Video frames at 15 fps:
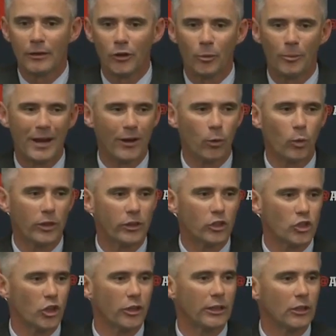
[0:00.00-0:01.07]
no matter what the
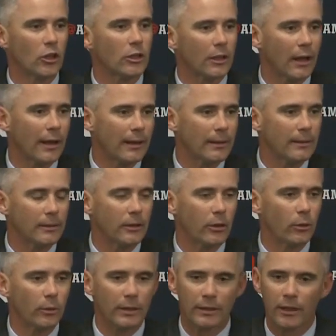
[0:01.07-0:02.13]
journey looked like, you
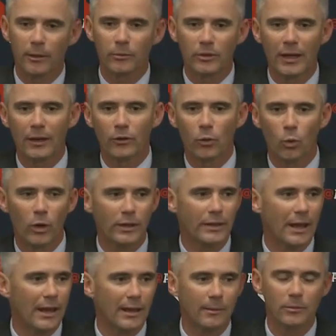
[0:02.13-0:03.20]
know, it comes down to one
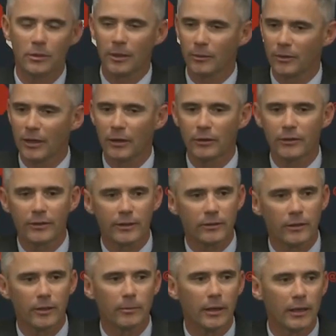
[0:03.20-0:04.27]
game, it comes down to
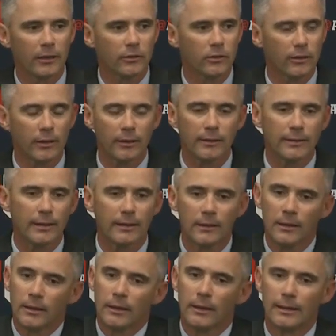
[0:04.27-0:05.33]
60 minutes, and
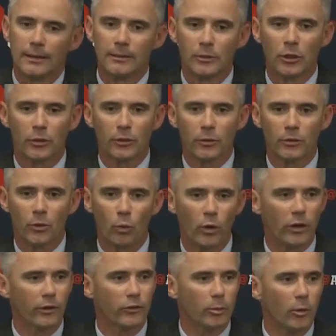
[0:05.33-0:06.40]
you know, the the
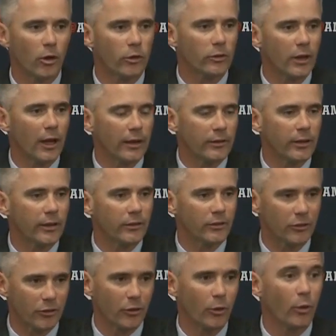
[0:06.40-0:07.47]
winner of tomorrow's contest
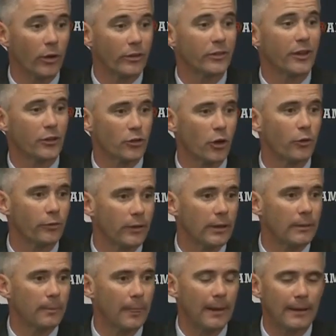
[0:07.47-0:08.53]
is going to hoist that
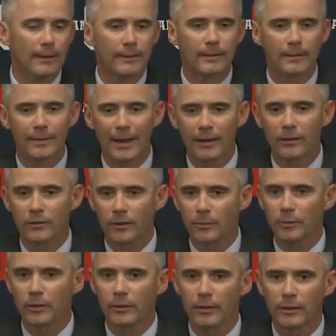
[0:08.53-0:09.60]
trophy. And that is
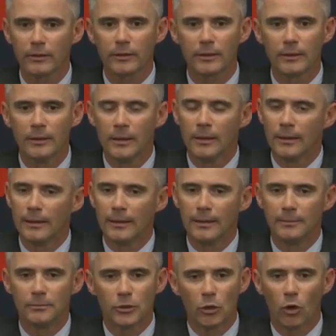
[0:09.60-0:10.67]
something that uh,
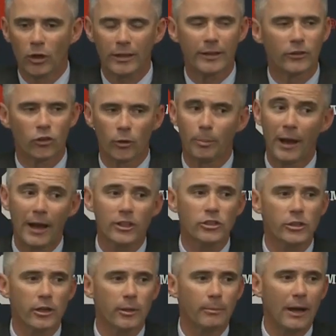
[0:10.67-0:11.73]
um, you know our kids are
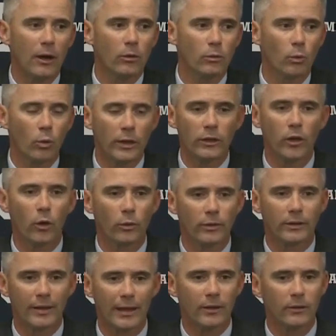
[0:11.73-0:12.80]
passionate about. We know
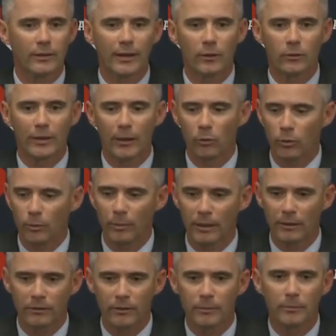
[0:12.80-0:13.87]
that that could, that, that would be
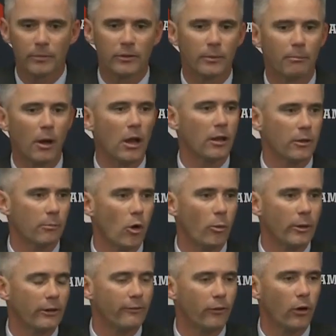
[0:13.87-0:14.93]
a sim- symbolic
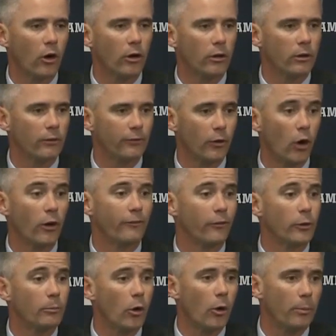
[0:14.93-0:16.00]
moment for our for our
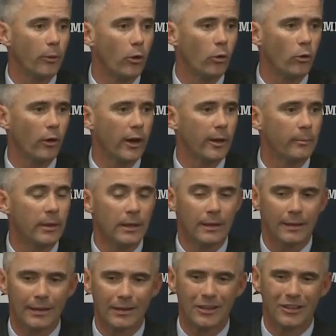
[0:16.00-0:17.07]
football program
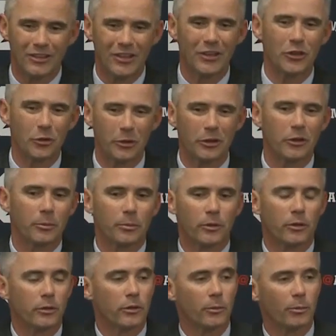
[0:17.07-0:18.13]
and continuing to,
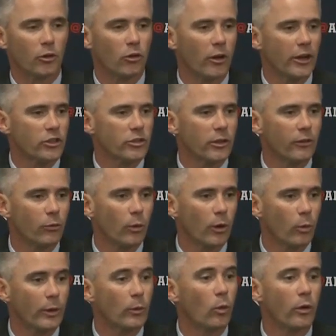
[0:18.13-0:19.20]
to the progression of where
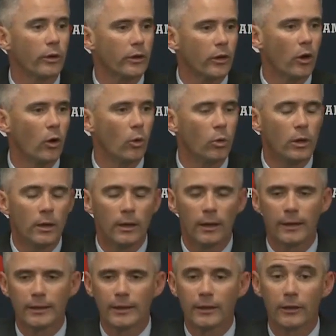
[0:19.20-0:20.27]
we want to go
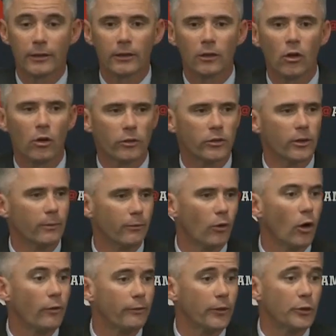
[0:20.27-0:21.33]
uh, here in the long term for
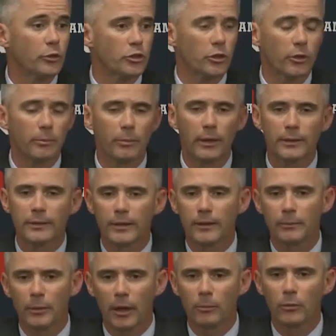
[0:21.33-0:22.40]
our future. But
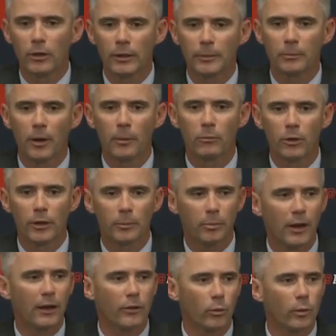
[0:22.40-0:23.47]
uh, but I'm really I'm really
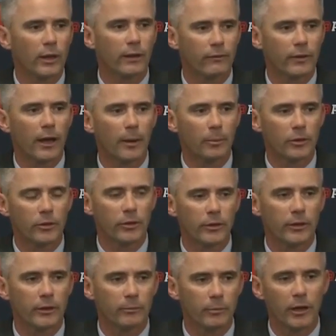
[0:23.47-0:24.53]
proud that we have the
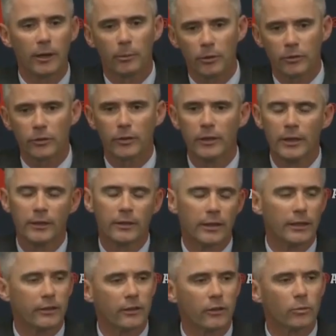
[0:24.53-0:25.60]
opportunity and been able to to
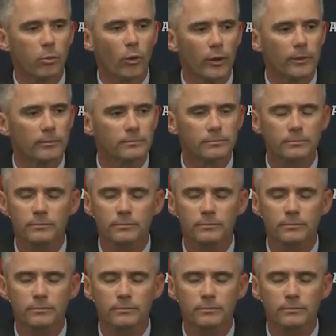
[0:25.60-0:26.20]
get to this point.